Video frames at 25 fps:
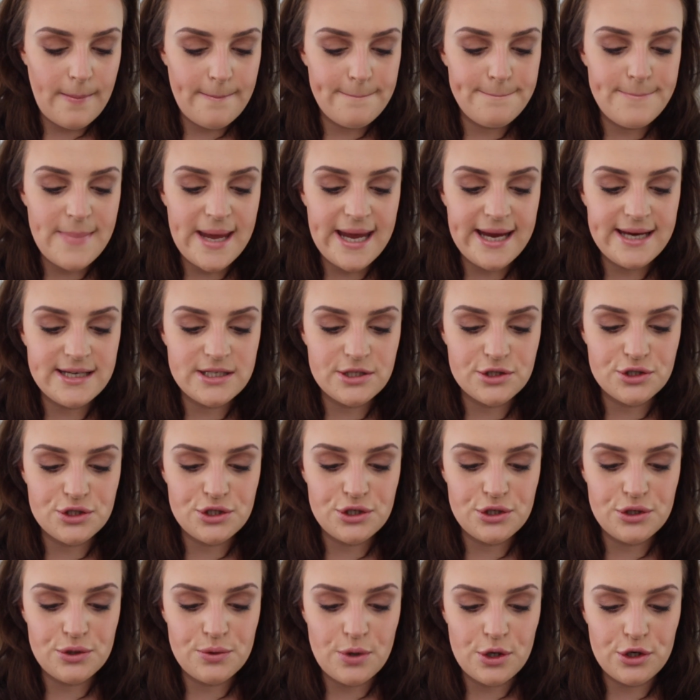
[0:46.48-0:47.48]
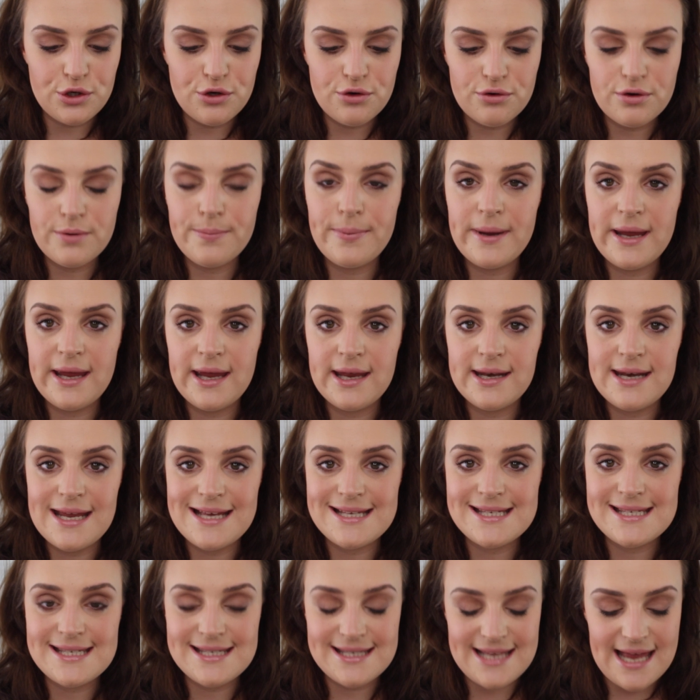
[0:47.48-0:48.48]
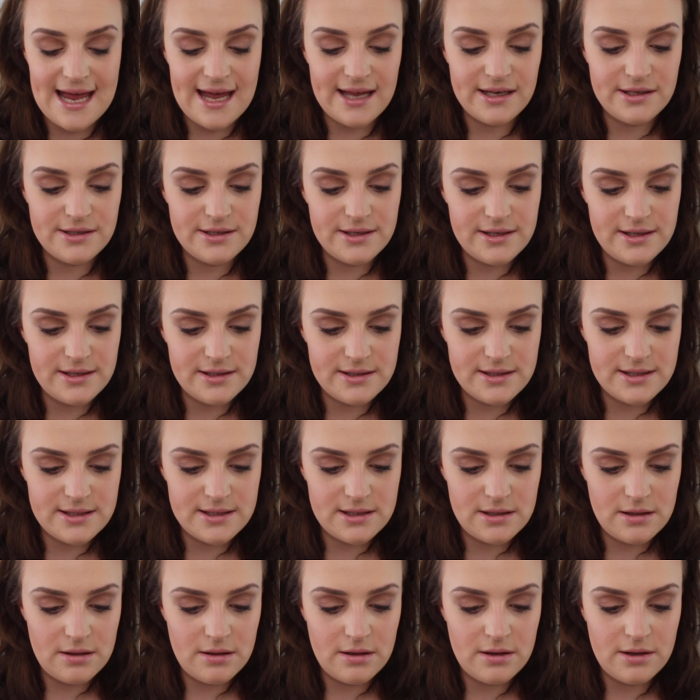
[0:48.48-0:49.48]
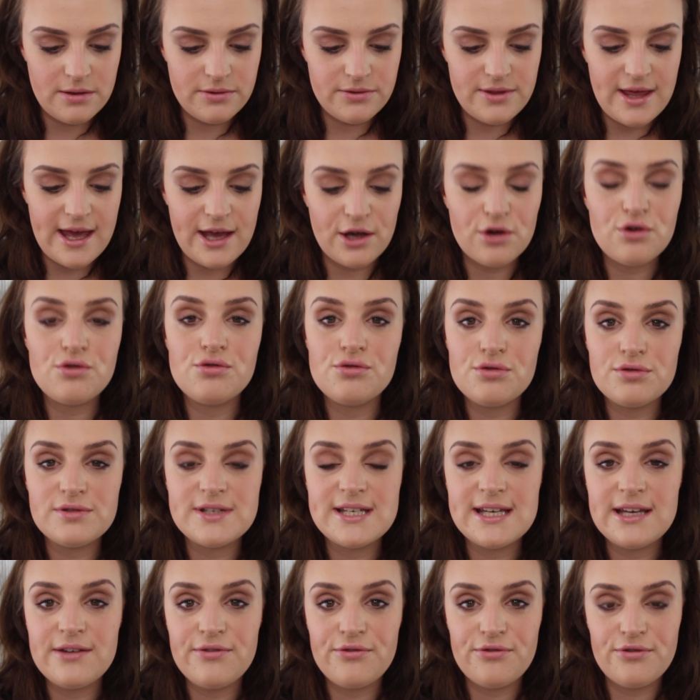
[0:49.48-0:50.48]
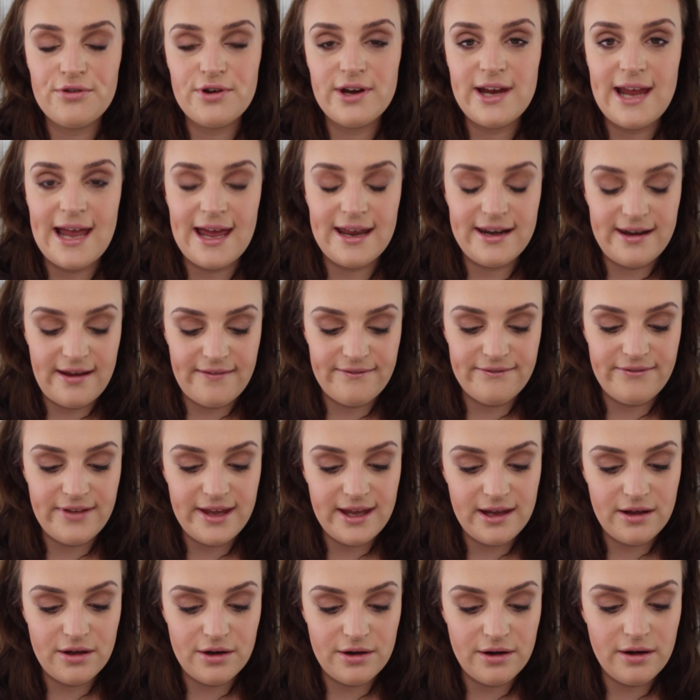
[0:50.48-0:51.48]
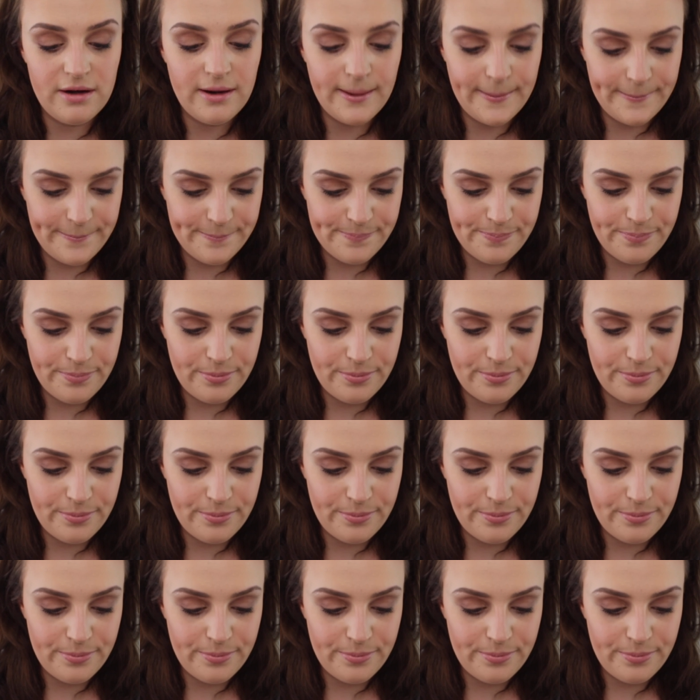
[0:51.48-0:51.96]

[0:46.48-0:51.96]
Made to European standards. They're cruelty-free and vegan.